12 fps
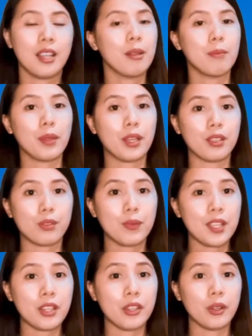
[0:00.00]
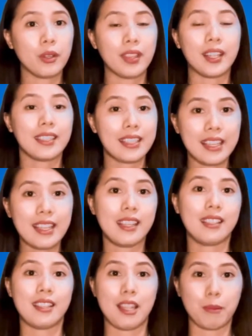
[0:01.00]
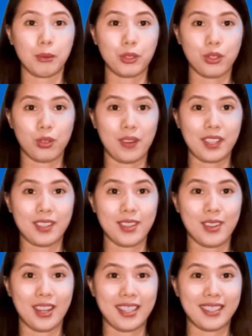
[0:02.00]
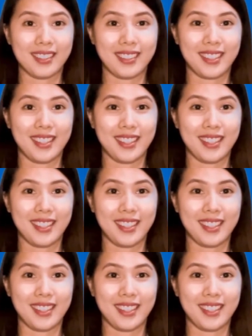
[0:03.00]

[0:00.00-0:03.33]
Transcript: because we know that He is able to rescue us.